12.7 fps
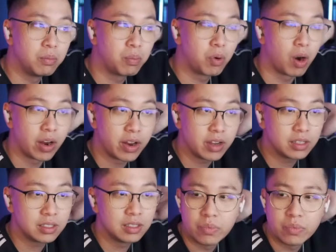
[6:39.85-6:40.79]

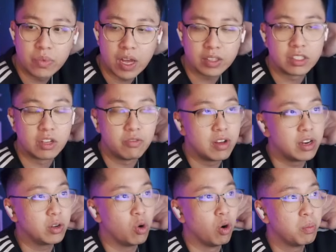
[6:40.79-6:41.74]
product. Not to
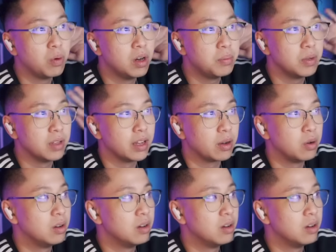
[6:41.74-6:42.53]
defend Corpa, but like,